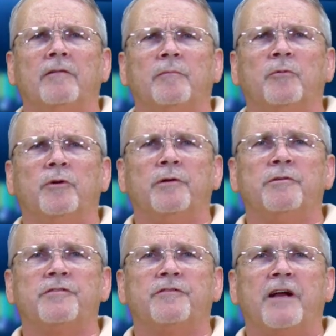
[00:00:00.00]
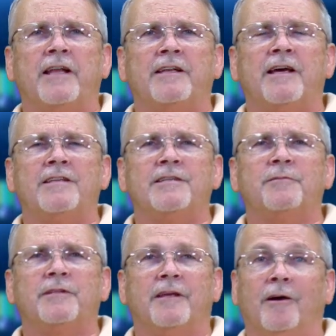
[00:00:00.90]
Marie was fraternizing
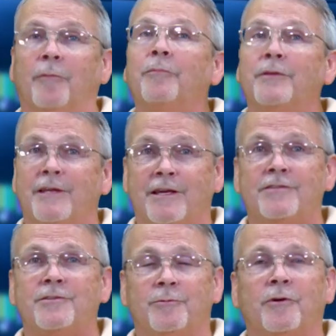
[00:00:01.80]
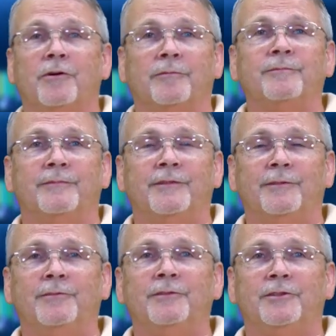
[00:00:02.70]
with the help. Yes, you were.
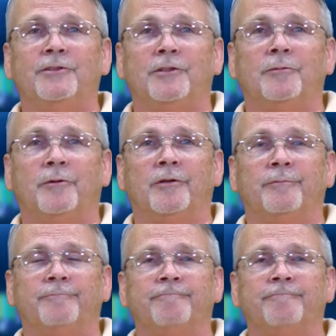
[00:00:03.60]
You sure were.